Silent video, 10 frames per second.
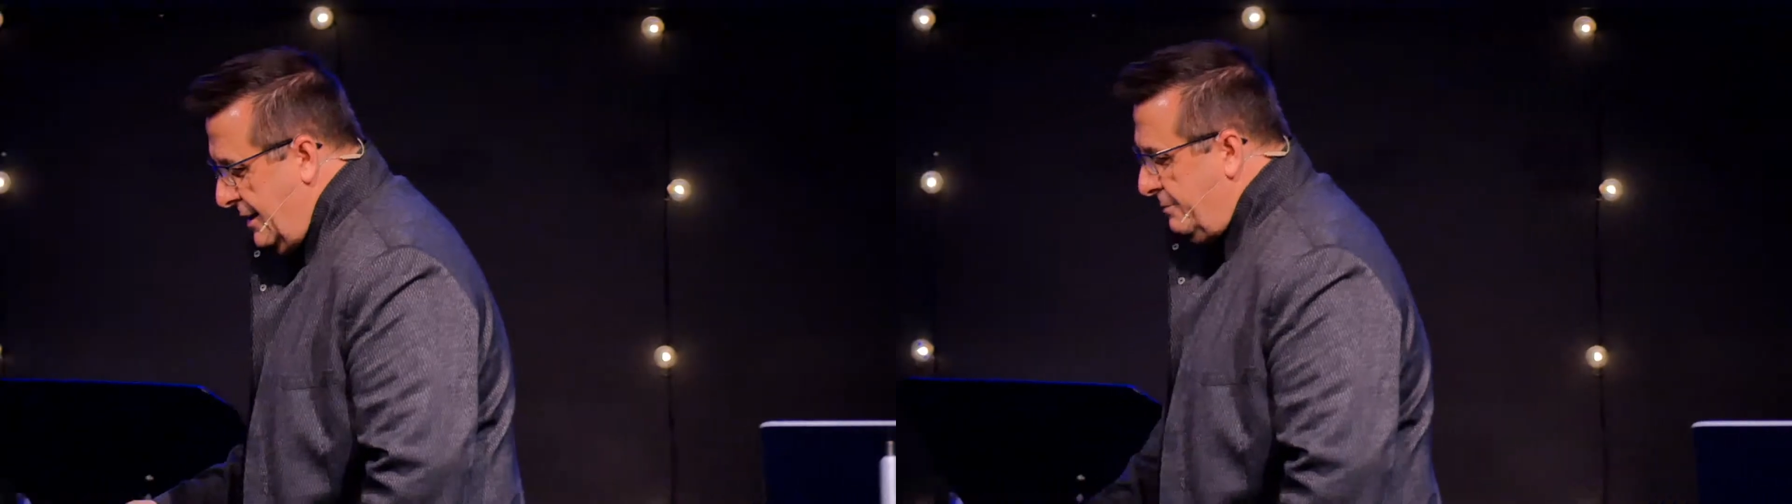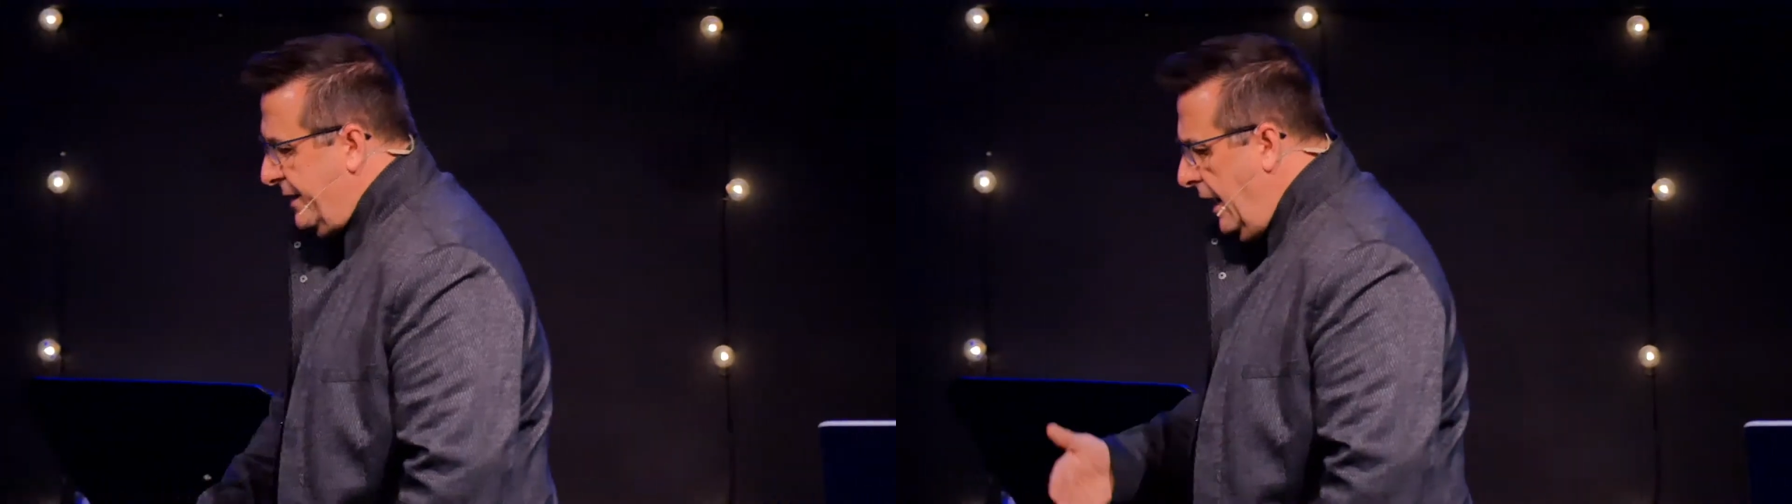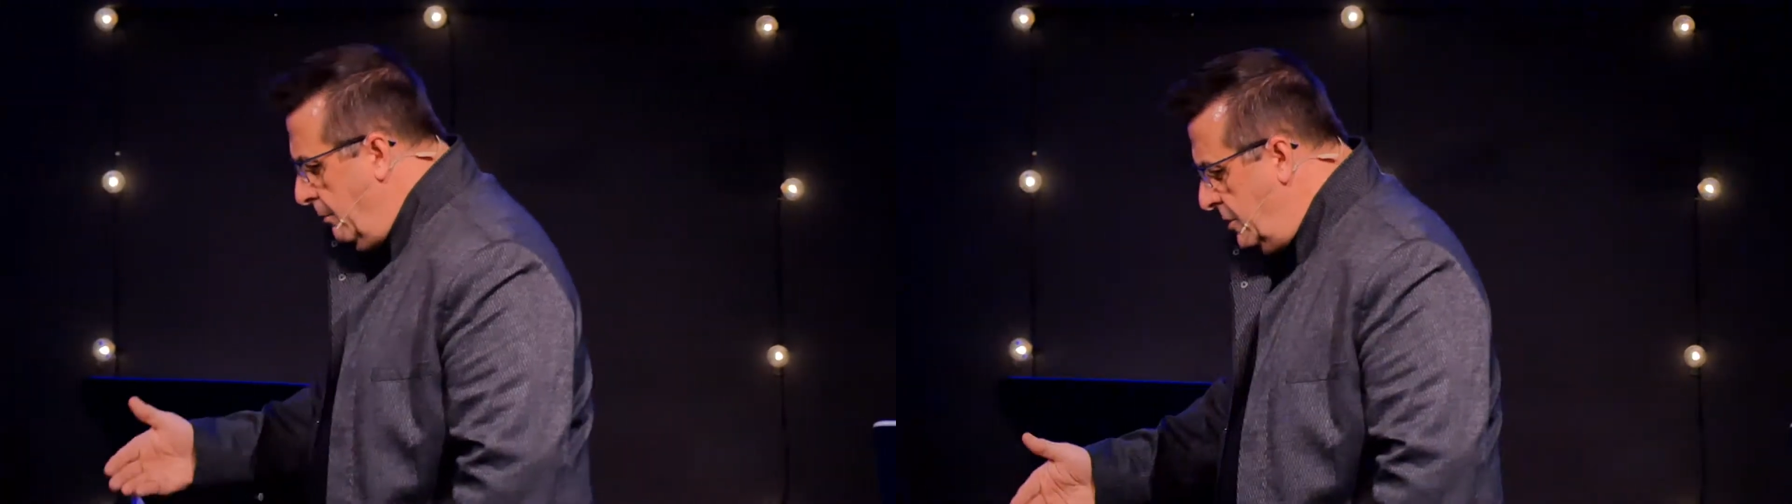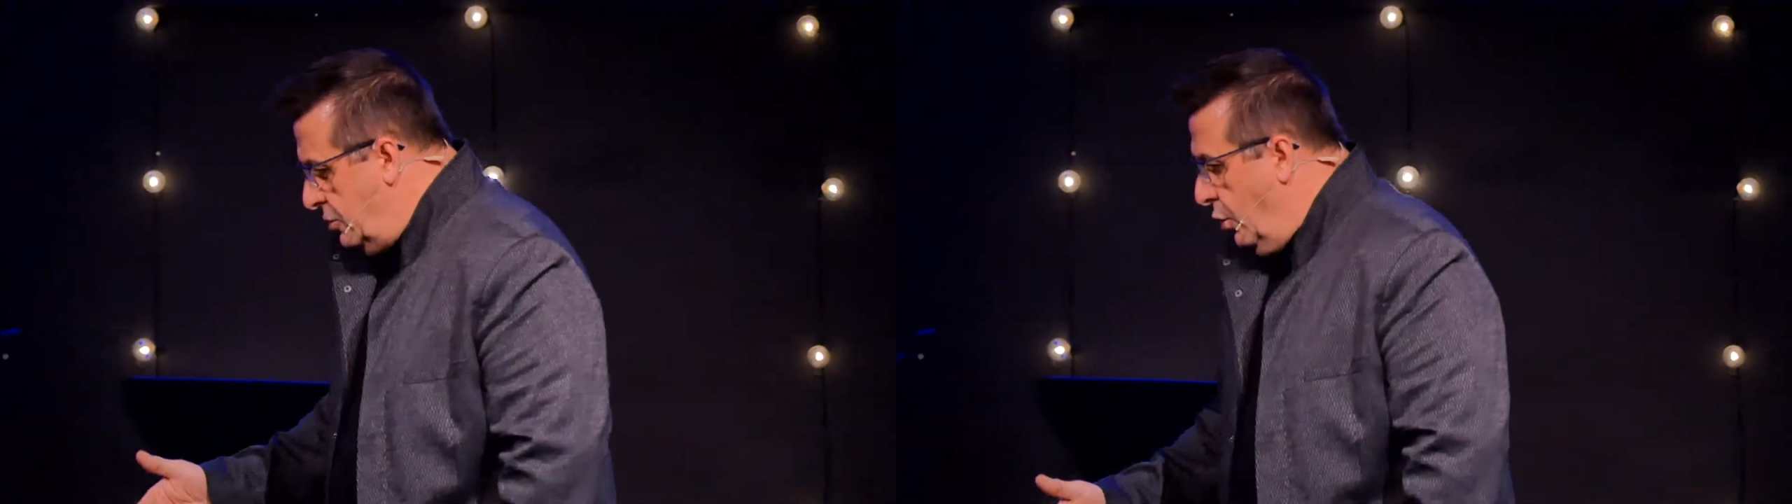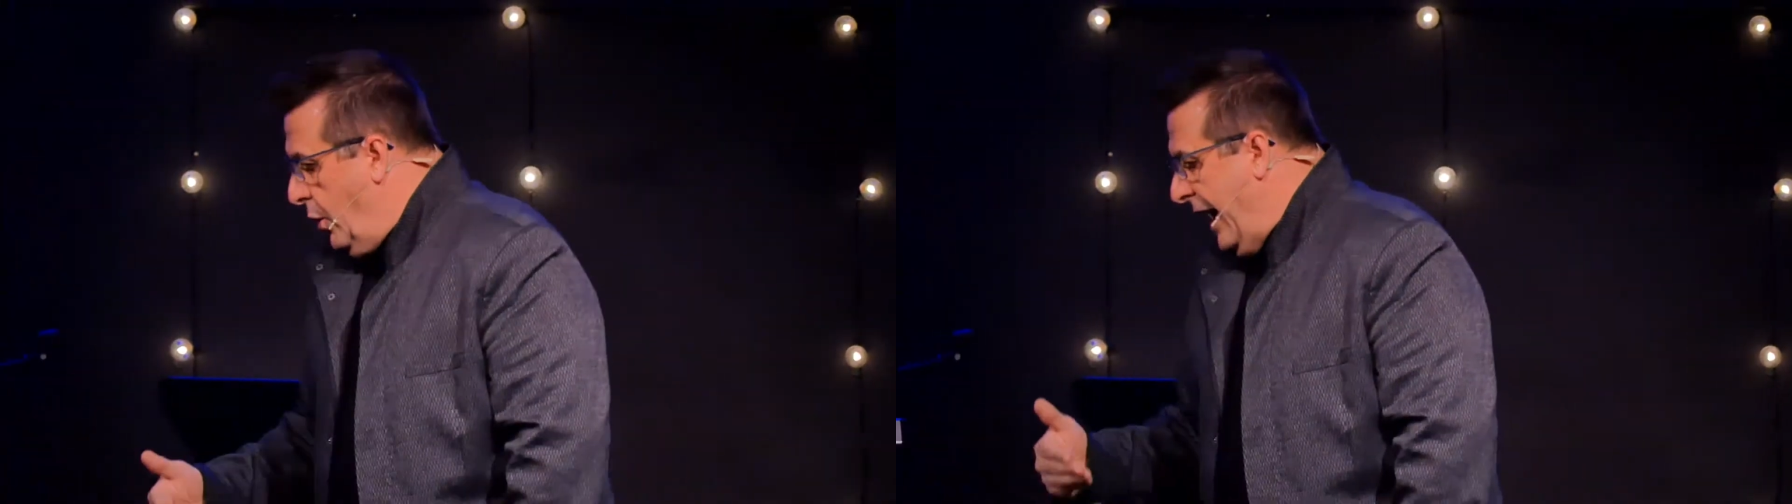But how many of
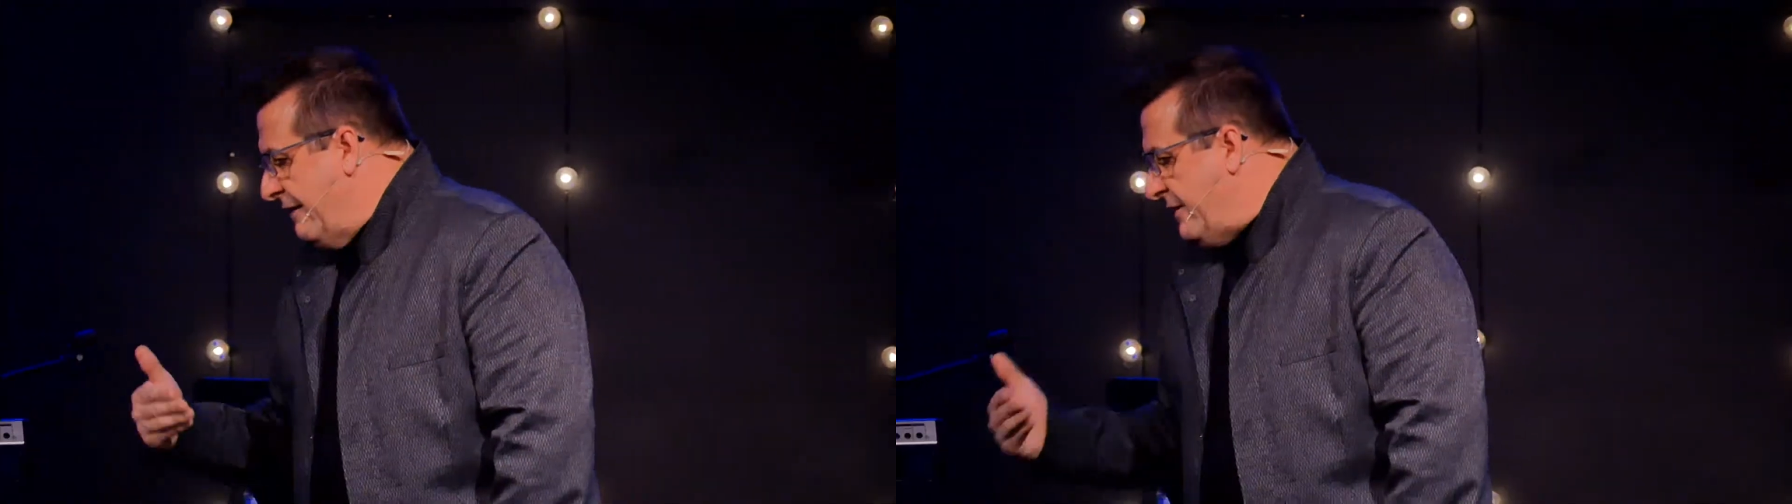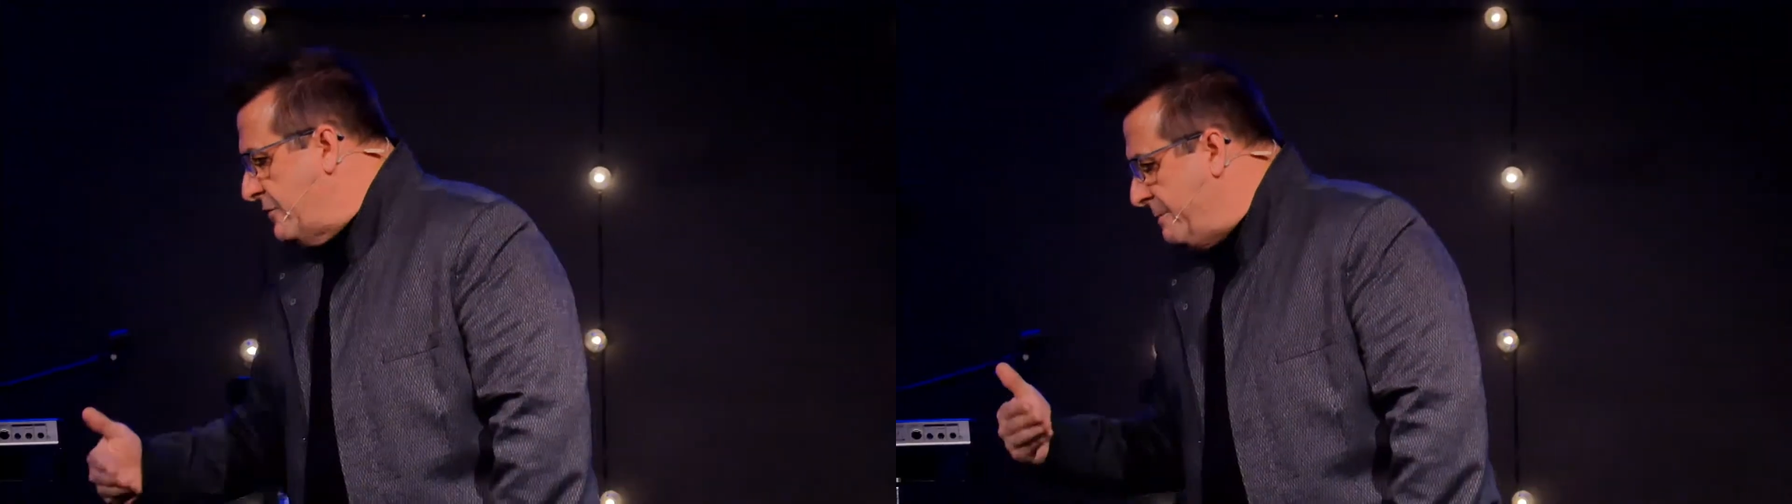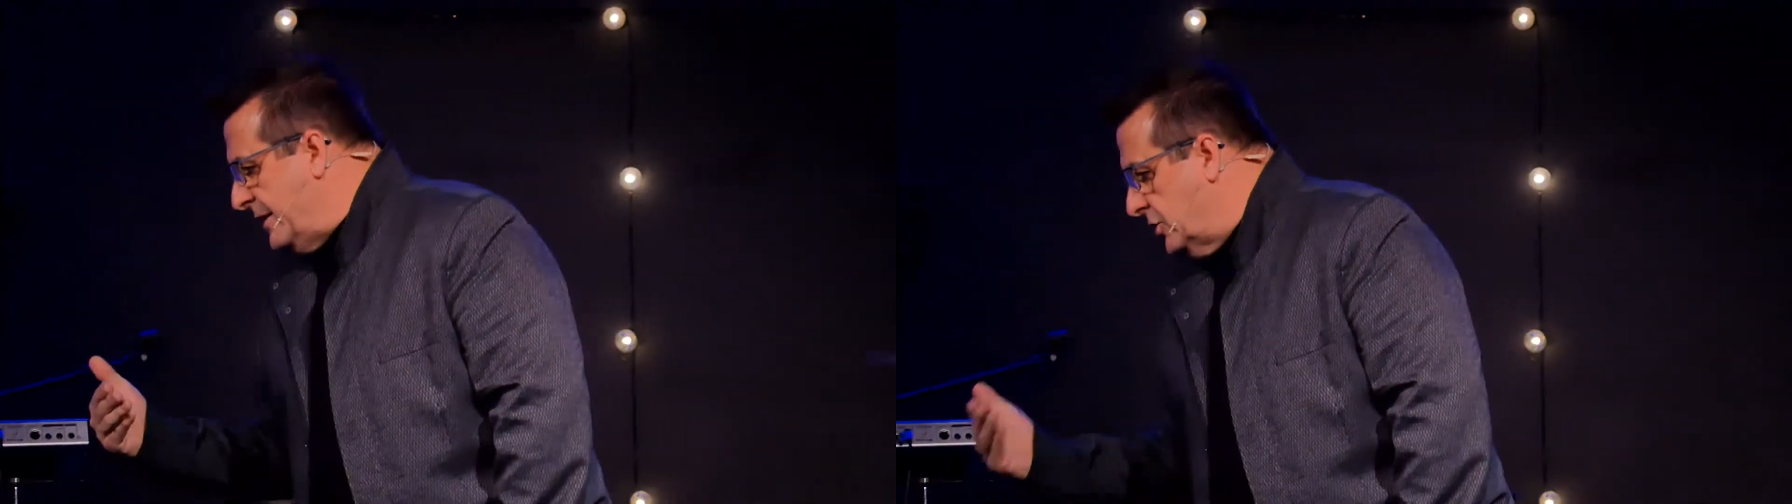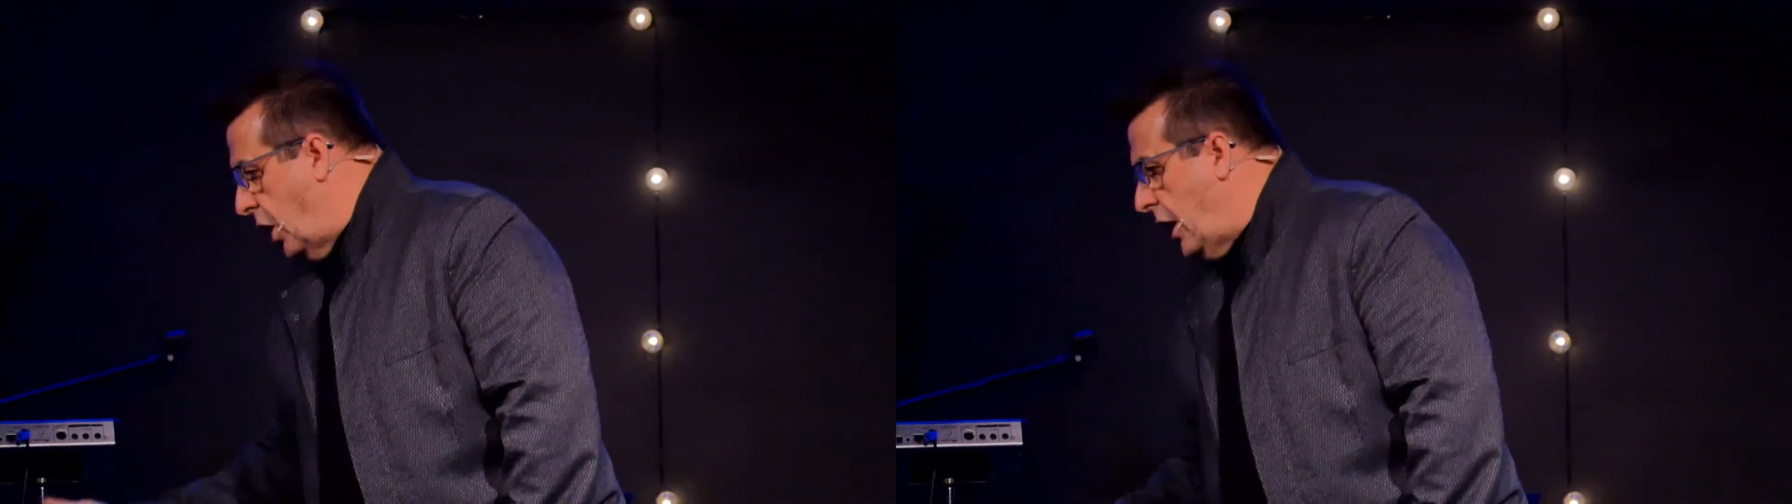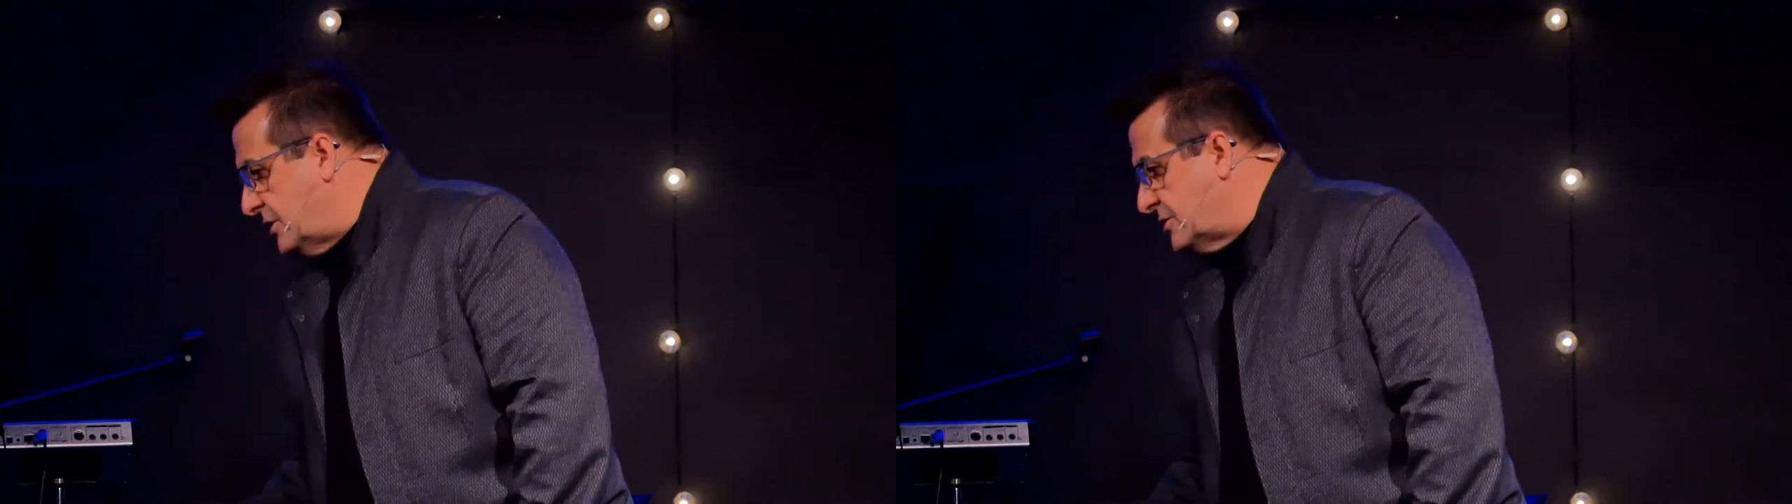you have ever been
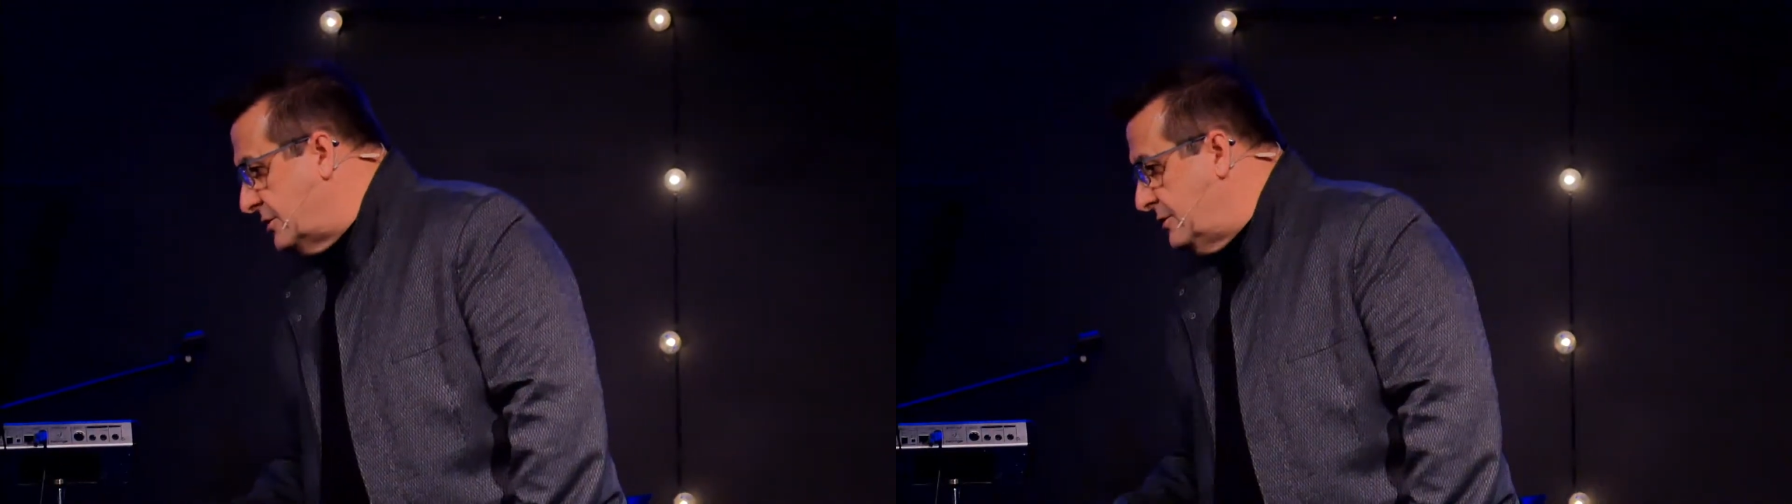lost